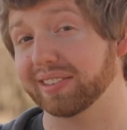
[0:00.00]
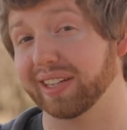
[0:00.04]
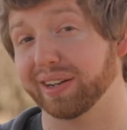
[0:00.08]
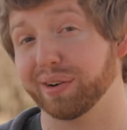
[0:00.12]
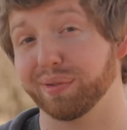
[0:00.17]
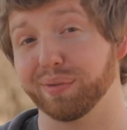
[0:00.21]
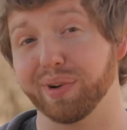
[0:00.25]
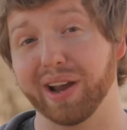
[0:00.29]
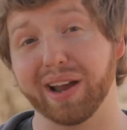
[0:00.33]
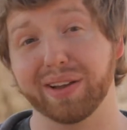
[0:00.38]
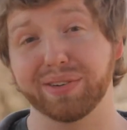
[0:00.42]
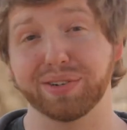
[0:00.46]
like
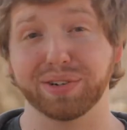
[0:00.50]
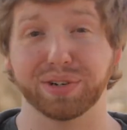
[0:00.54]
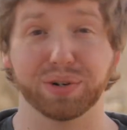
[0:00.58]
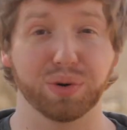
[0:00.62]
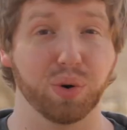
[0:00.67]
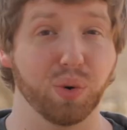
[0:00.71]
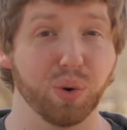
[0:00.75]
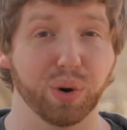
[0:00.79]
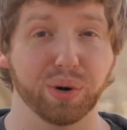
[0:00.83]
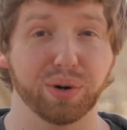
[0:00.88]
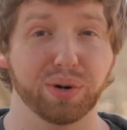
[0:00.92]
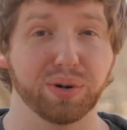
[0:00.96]
rounded
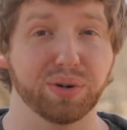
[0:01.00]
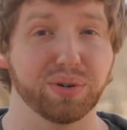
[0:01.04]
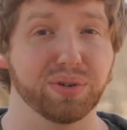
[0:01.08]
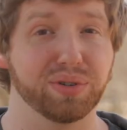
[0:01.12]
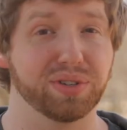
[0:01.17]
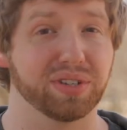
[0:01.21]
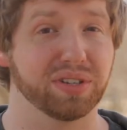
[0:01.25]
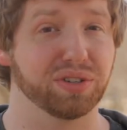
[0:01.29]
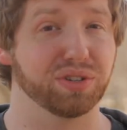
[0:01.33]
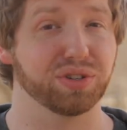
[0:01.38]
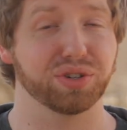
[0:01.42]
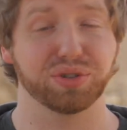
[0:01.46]

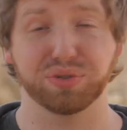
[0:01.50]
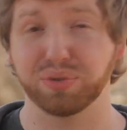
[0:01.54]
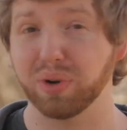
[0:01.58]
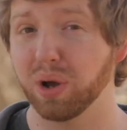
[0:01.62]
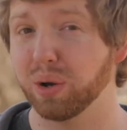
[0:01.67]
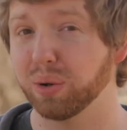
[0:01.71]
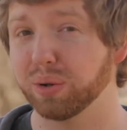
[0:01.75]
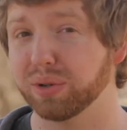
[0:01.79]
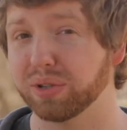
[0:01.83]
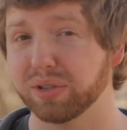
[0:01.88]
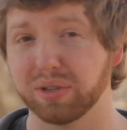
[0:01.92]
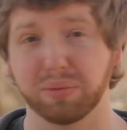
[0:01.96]
corners and
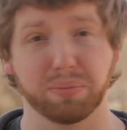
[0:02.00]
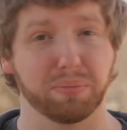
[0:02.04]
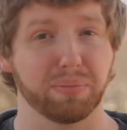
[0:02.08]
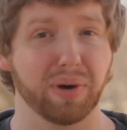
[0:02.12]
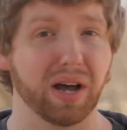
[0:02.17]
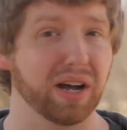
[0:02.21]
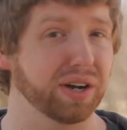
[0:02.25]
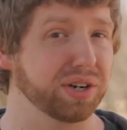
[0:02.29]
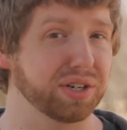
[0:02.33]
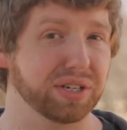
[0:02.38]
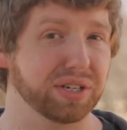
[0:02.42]
strokes and box